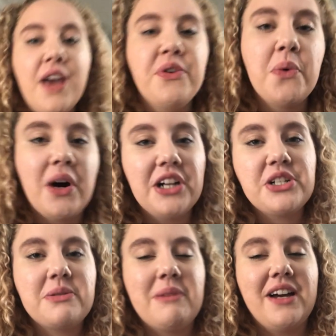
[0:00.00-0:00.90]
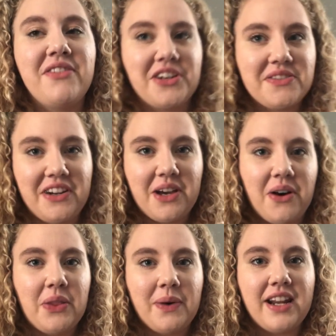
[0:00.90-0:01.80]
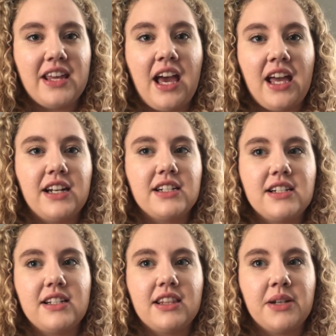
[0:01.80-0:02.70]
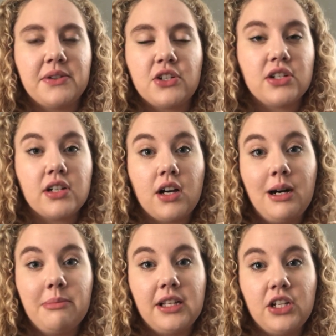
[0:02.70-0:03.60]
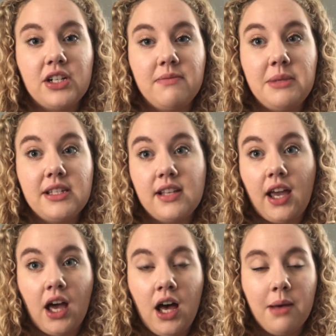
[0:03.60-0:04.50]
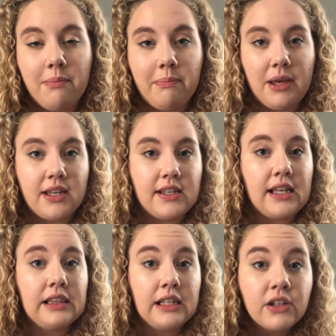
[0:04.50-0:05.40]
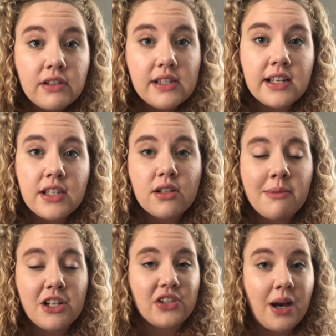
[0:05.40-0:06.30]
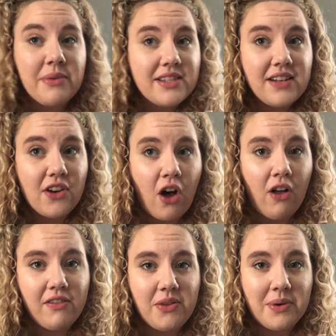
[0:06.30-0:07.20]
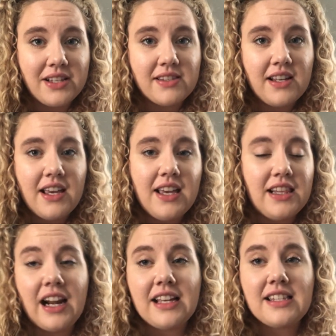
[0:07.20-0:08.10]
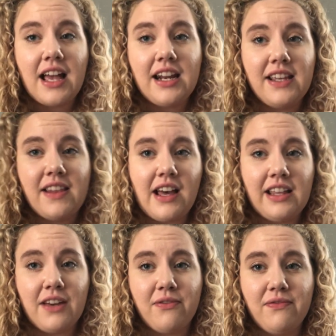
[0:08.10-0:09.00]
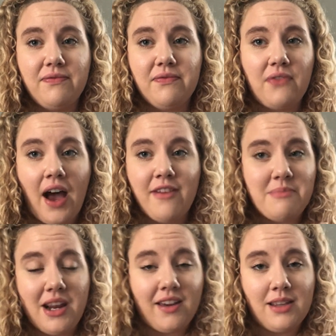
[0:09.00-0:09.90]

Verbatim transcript: If you watched my first video all the way to the end, there was just a compilation of me saying because I literally say it so much. That wasn't even all of the ones that I said in that like 5-minute